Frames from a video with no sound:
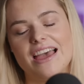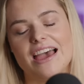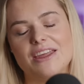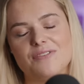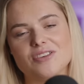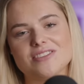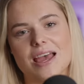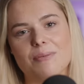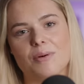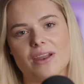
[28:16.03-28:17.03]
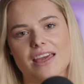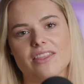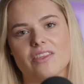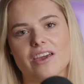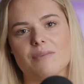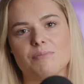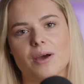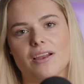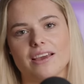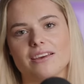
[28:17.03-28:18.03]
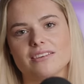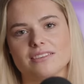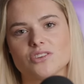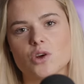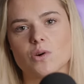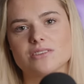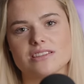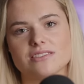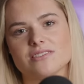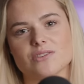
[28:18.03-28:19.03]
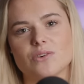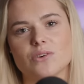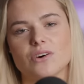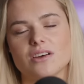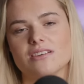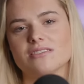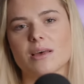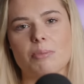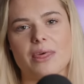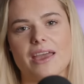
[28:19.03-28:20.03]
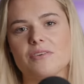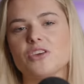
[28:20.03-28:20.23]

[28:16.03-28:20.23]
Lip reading: and if you step on it, they put like toxins or something.